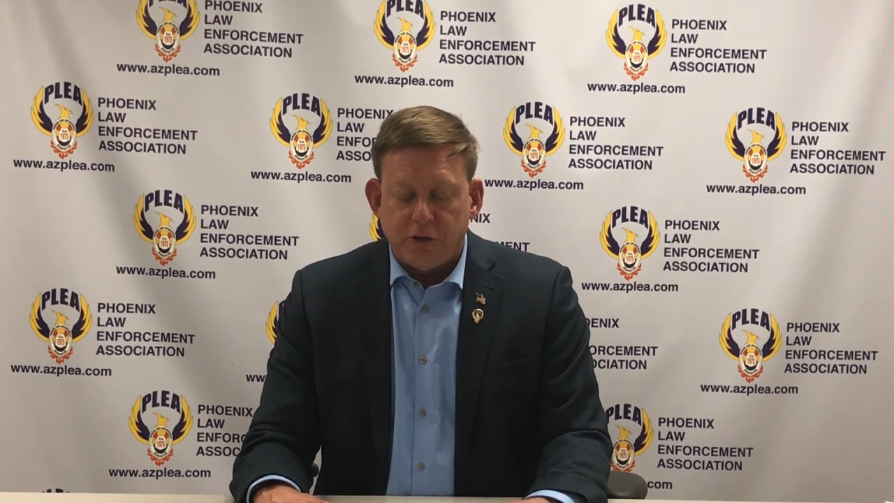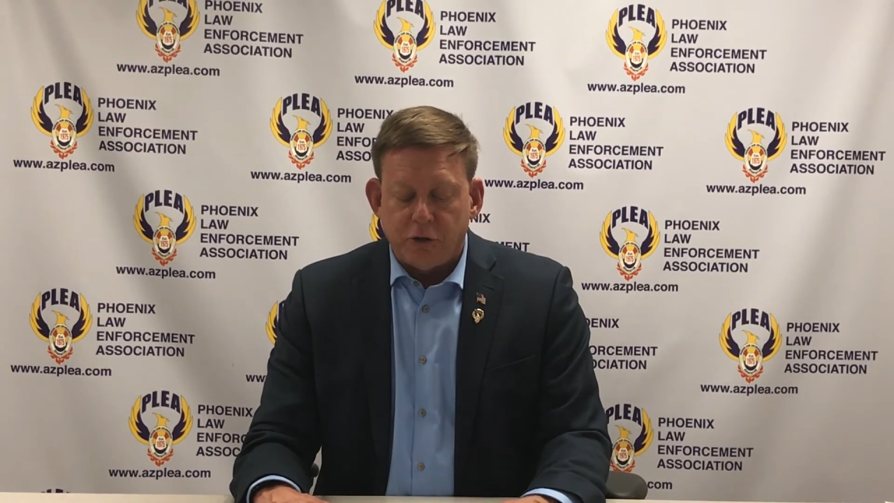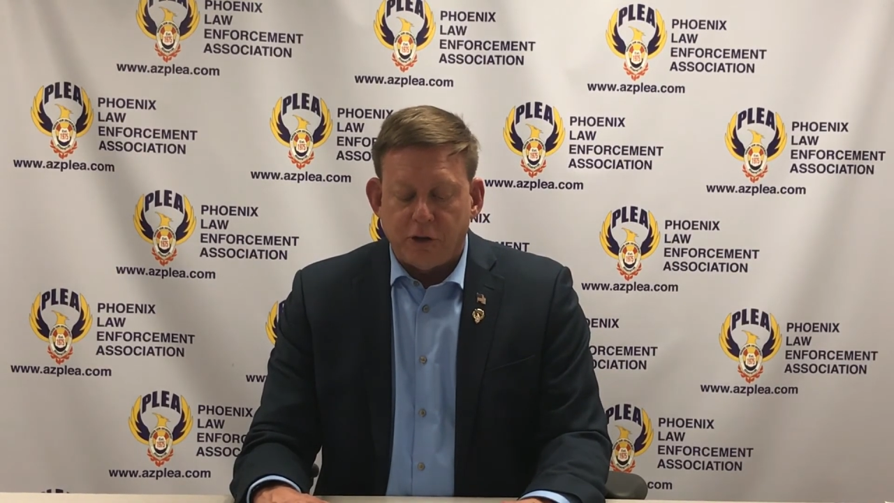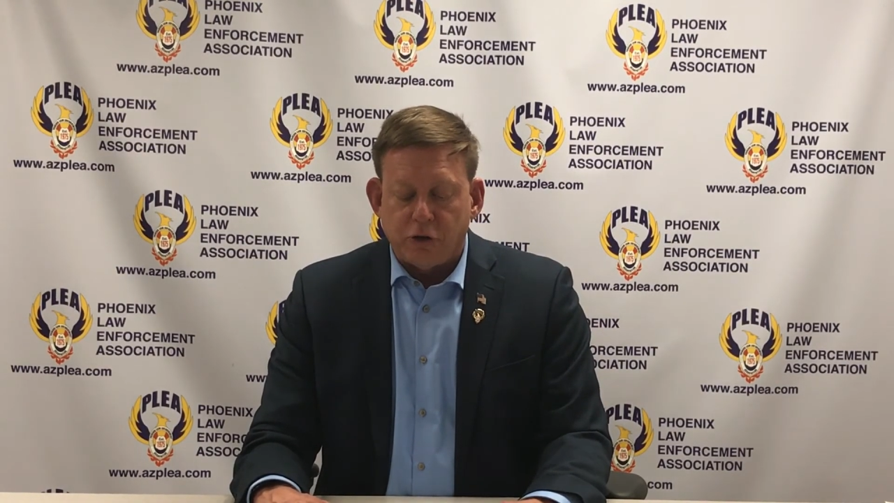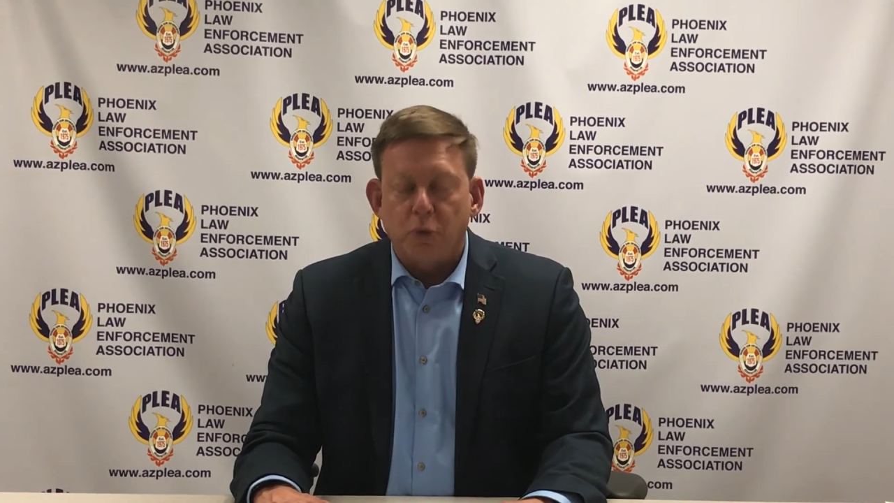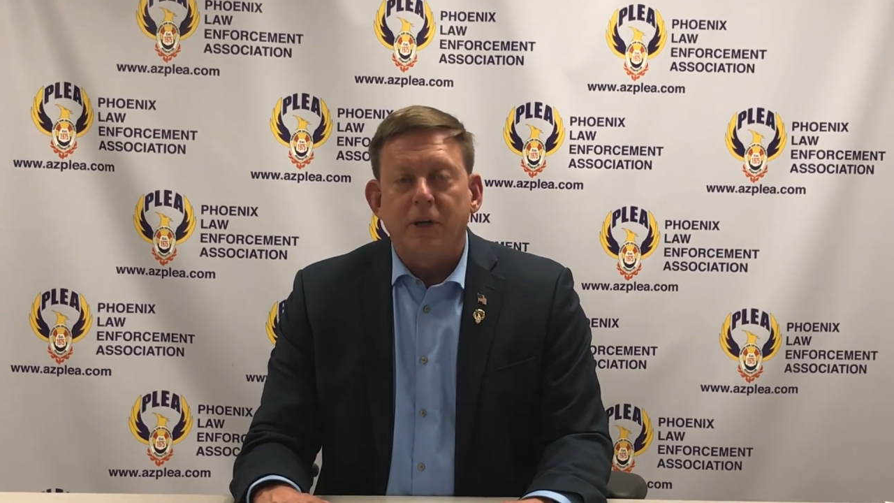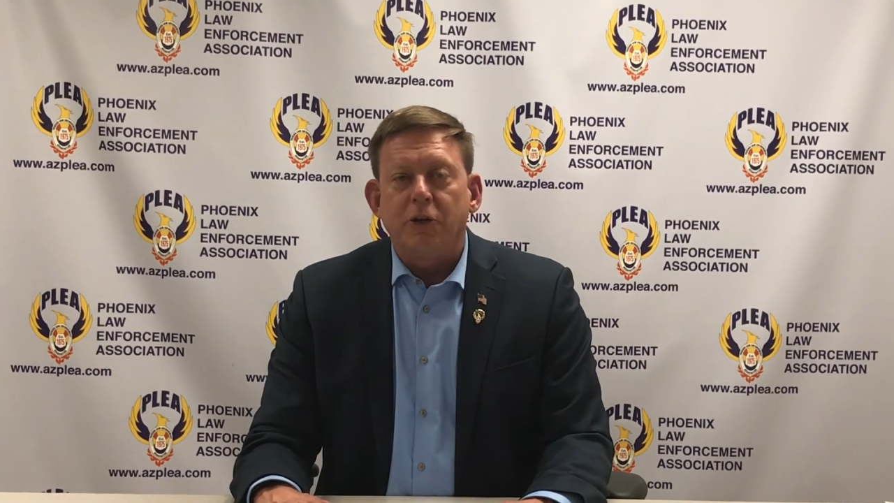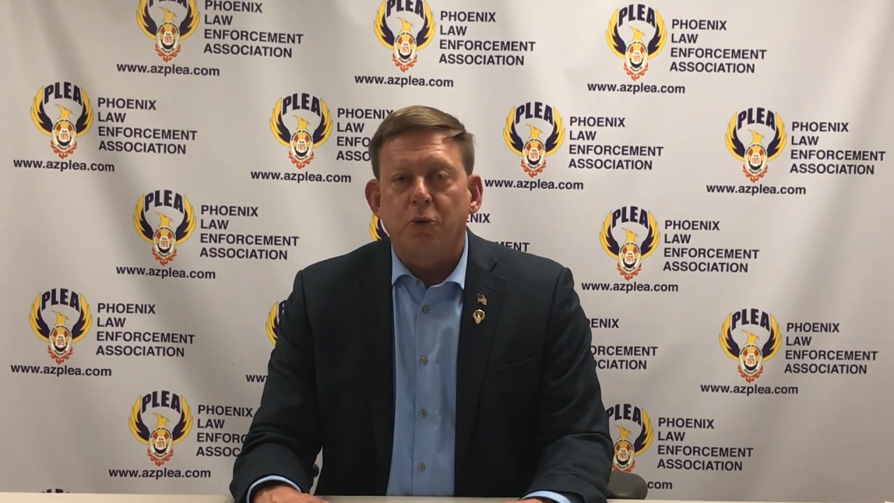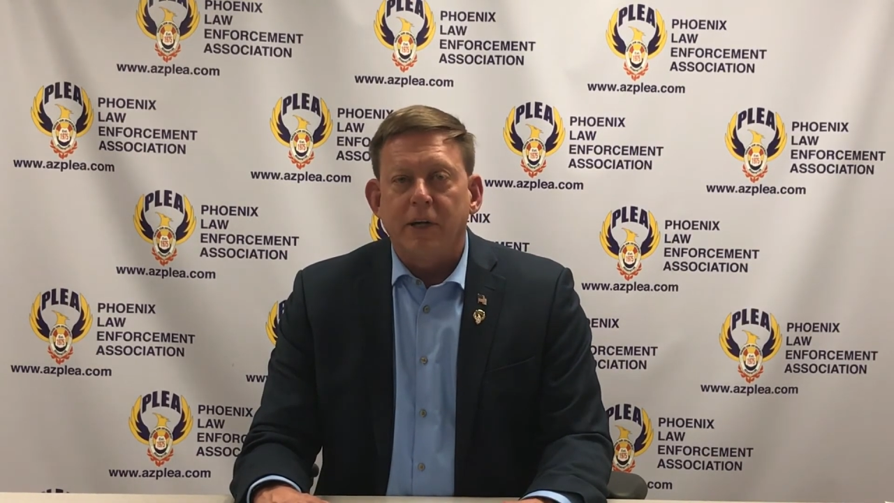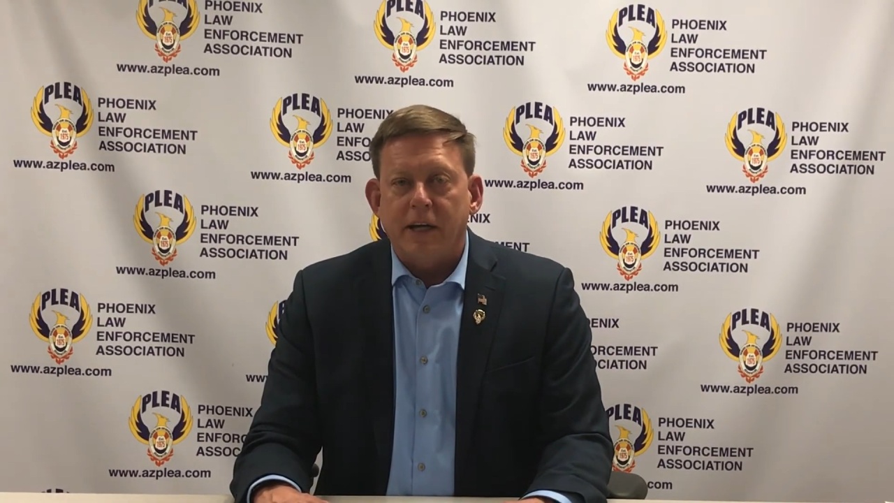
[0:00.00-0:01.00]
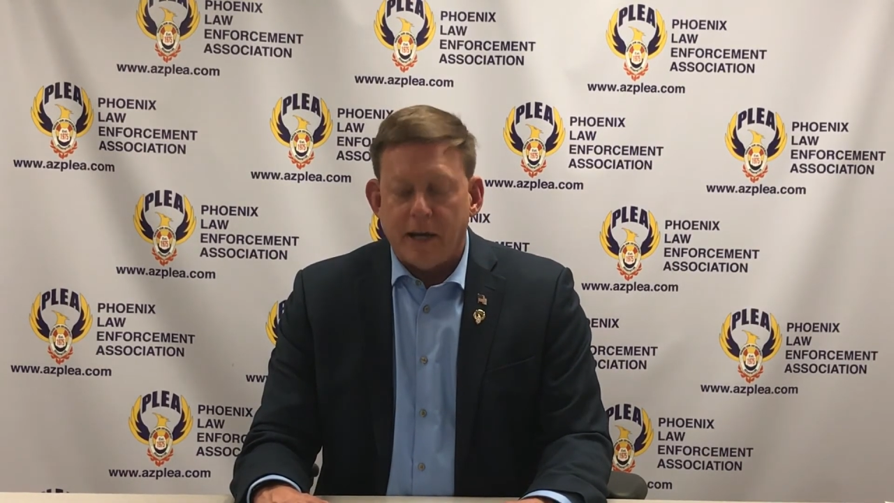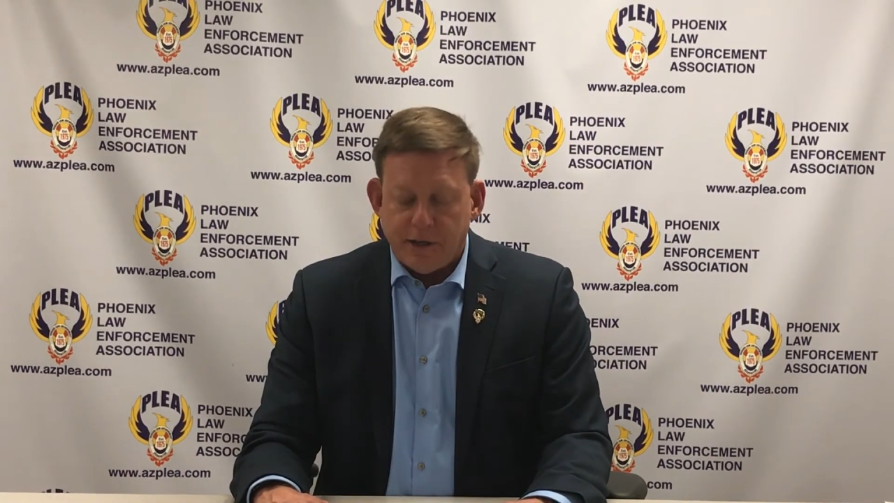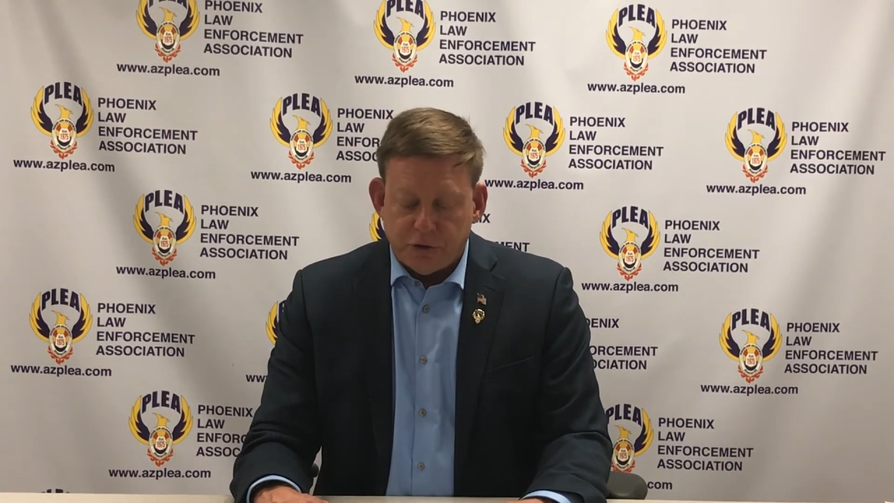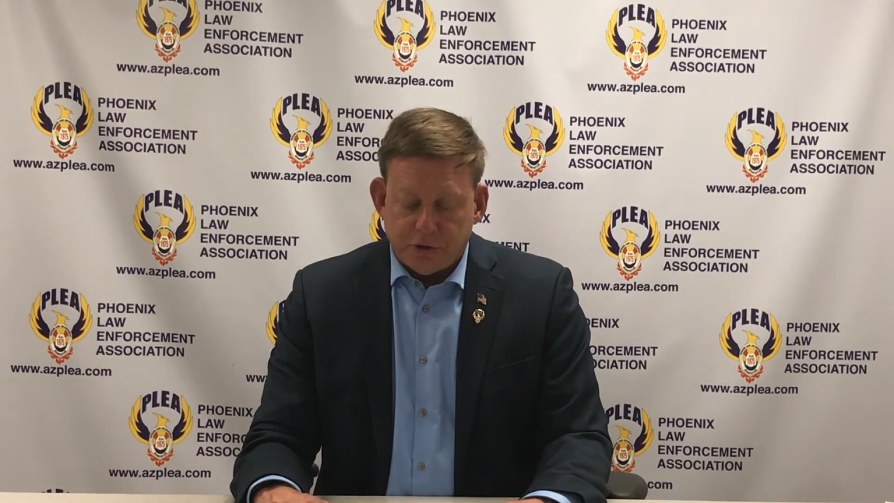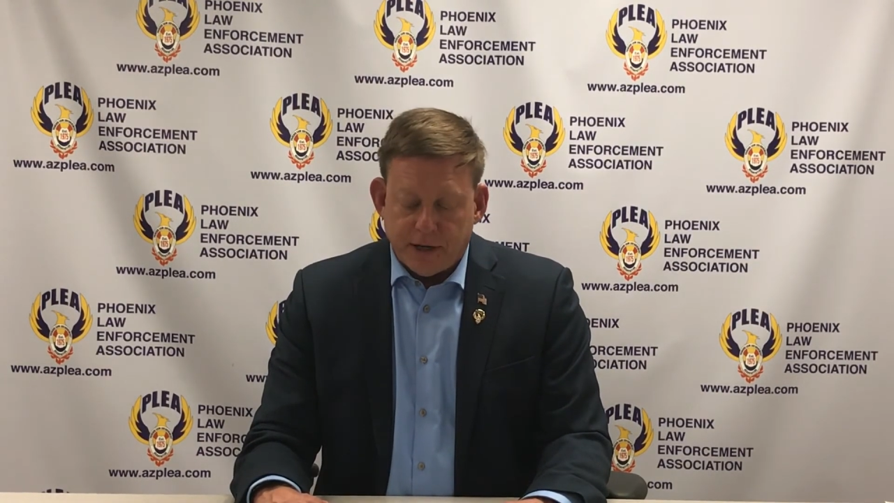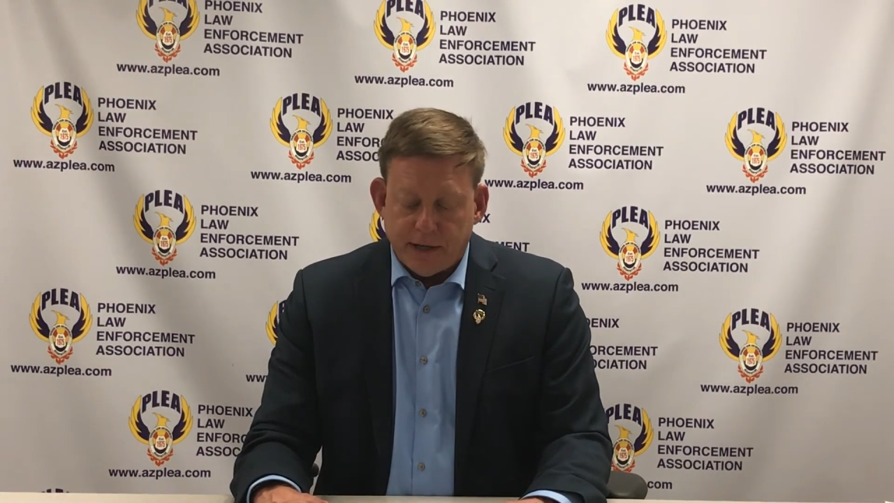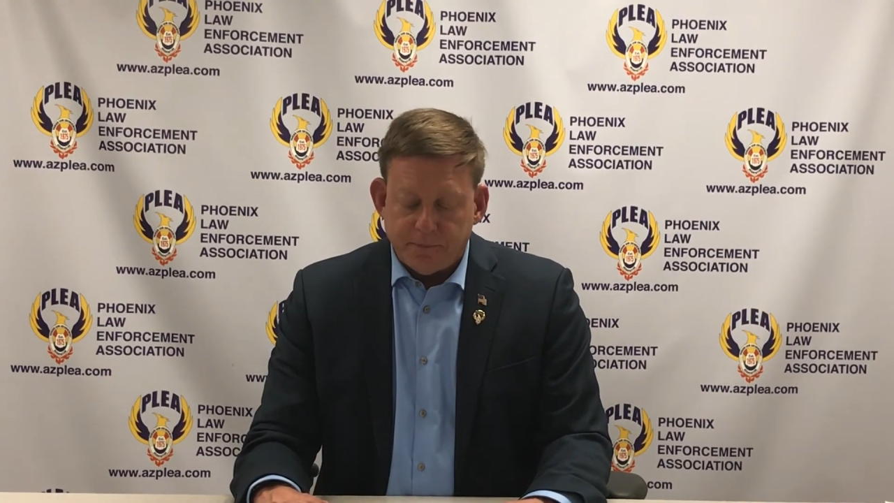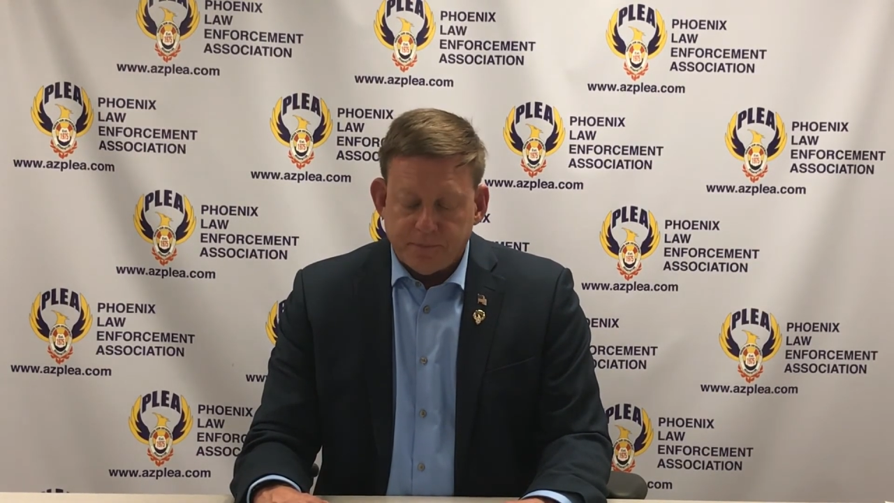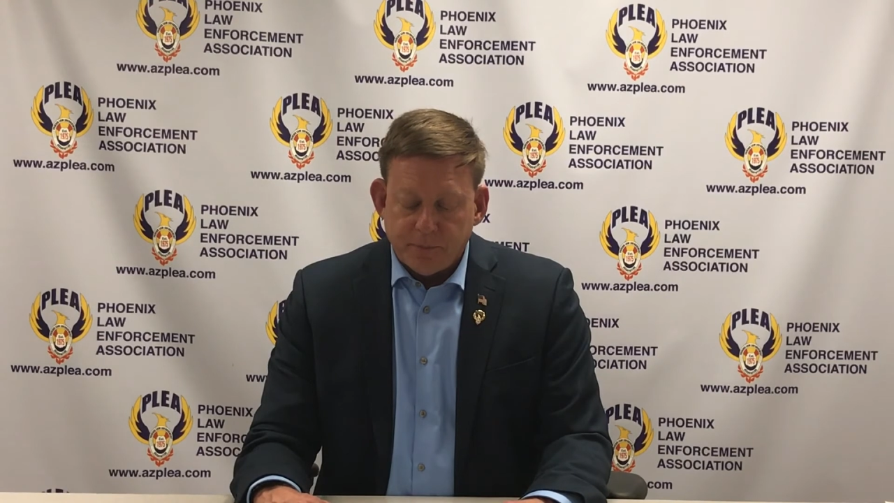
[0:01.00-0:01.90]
using 20/20 hindsight